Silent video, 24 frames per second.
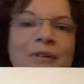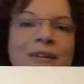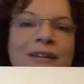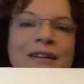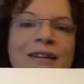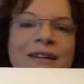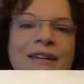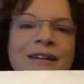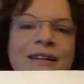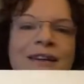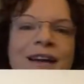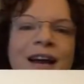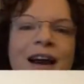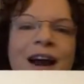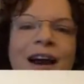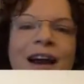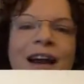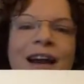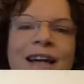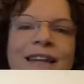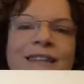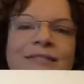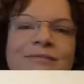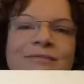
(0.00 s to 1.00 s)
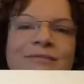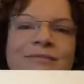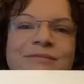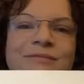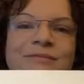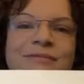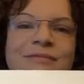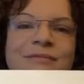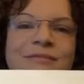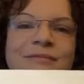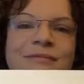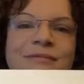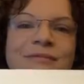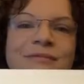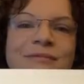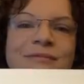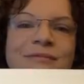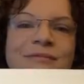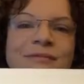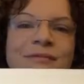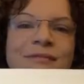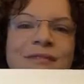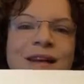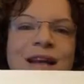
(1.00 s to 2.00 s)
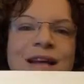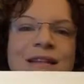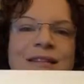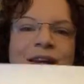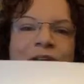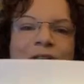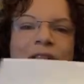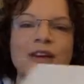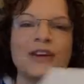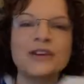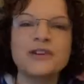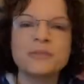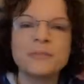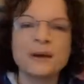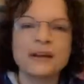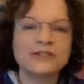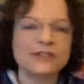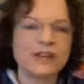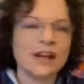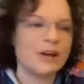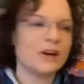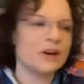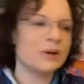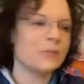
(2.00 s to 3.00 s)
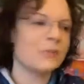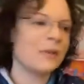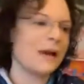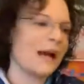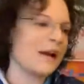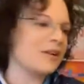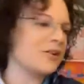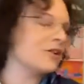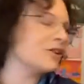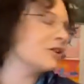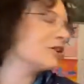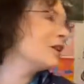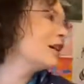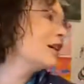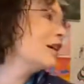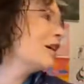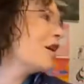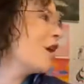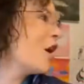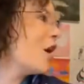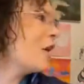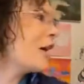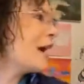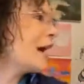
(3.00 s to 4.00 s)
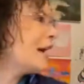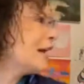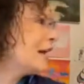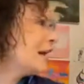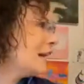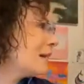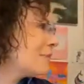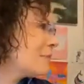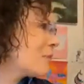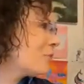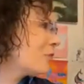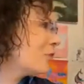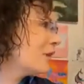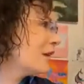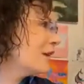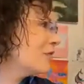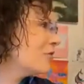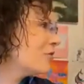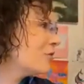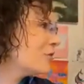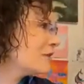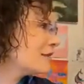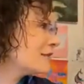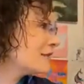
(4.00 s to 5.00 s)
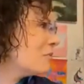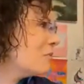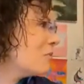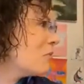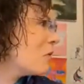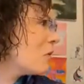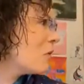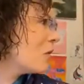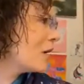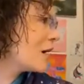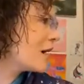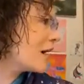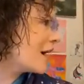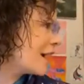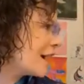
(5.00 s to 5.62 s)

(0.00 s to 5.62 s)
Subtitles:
All right. So there's my checkered pattern. Okay, Liam, I'm ready for some more.